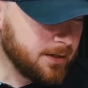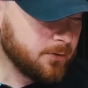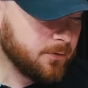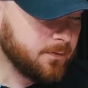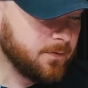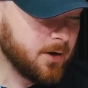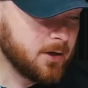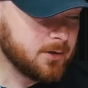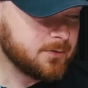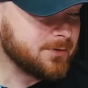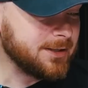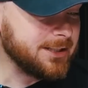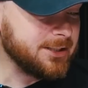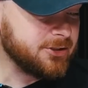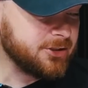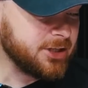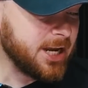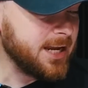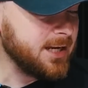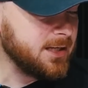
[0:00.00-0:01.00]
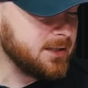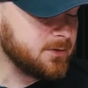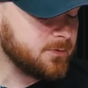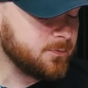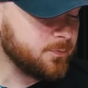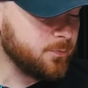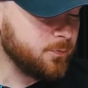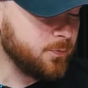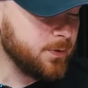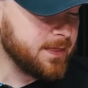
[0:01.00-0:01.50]
an awful lot has really changed
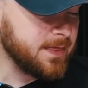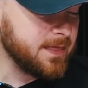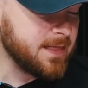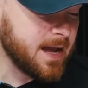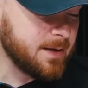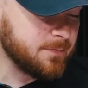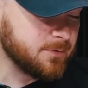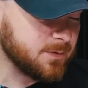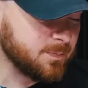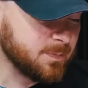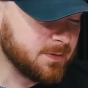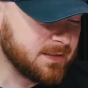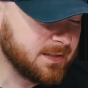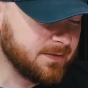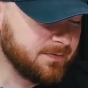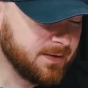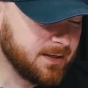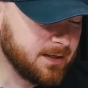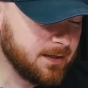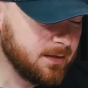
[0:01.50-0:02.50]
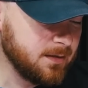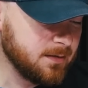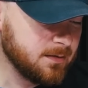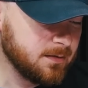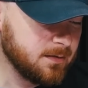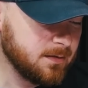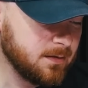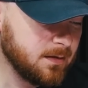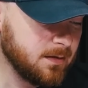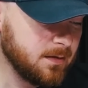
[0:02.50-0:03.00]
with them specifically.
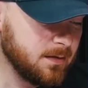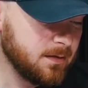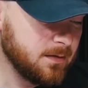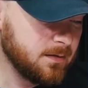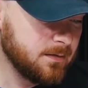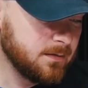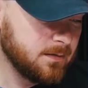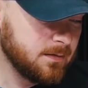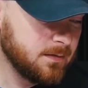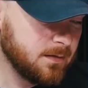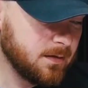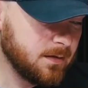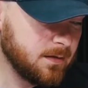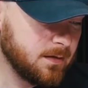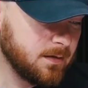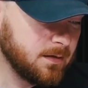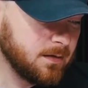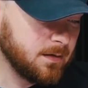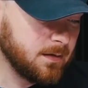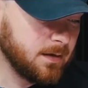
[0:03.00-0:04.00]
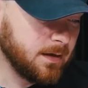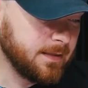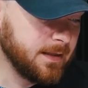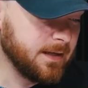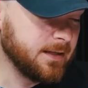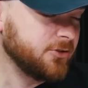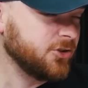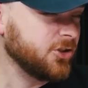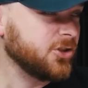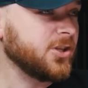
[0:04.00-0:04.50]
I
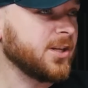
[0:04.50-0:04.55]
think it's just